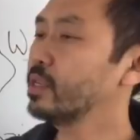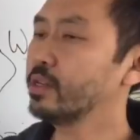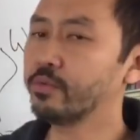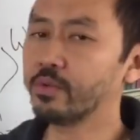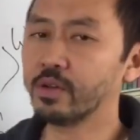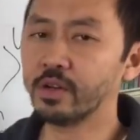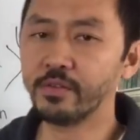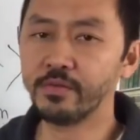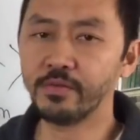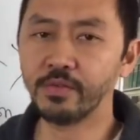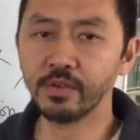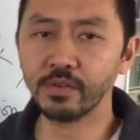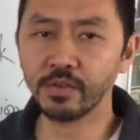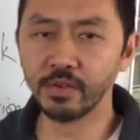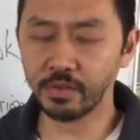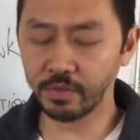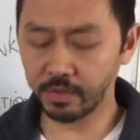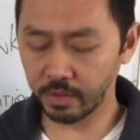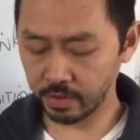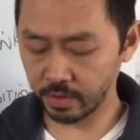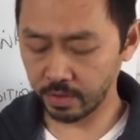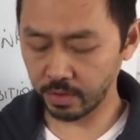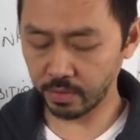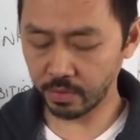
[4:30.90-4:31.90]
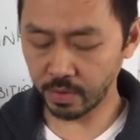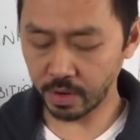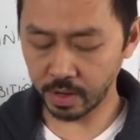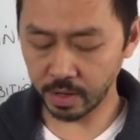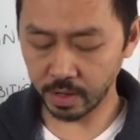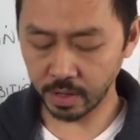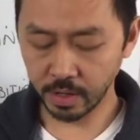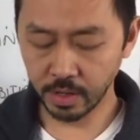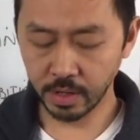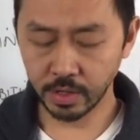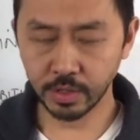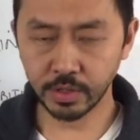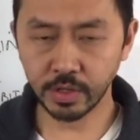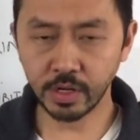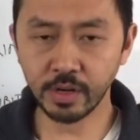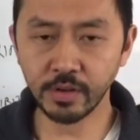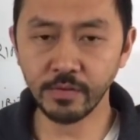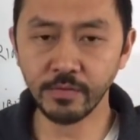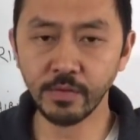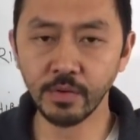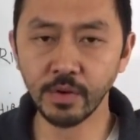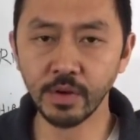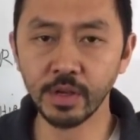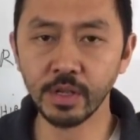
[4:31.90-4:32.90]
want to focus on your water. Try to
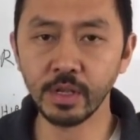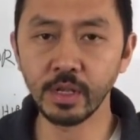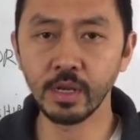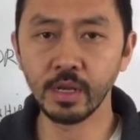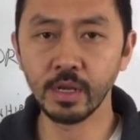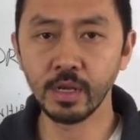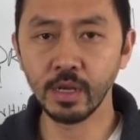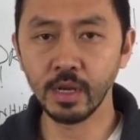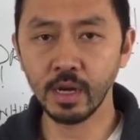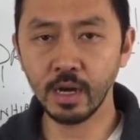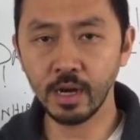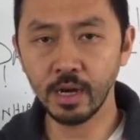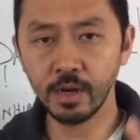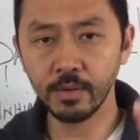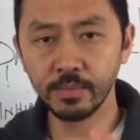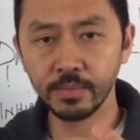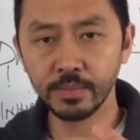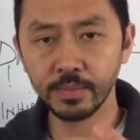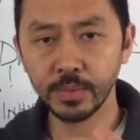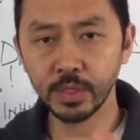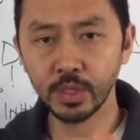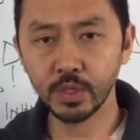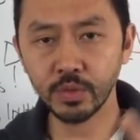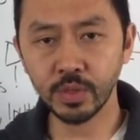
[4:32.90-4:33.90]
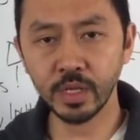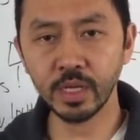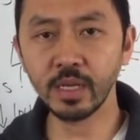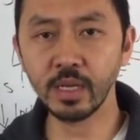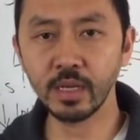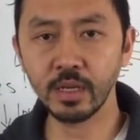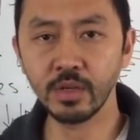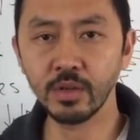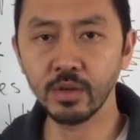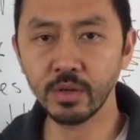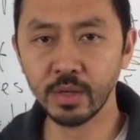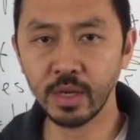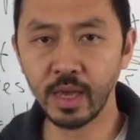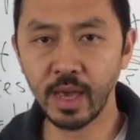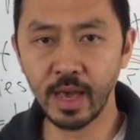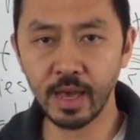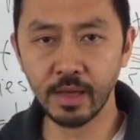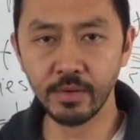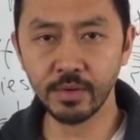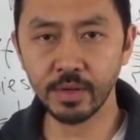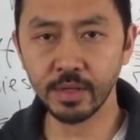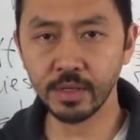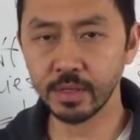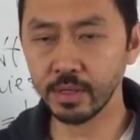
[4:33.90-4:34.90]
avoid um, drinking your
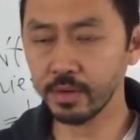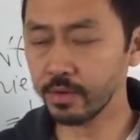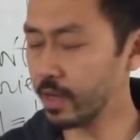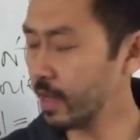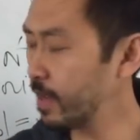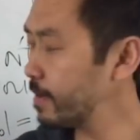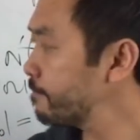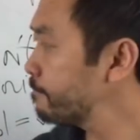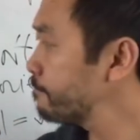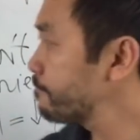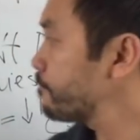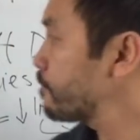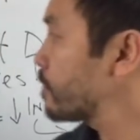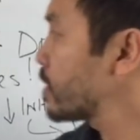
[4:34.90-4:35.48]
calories, okay?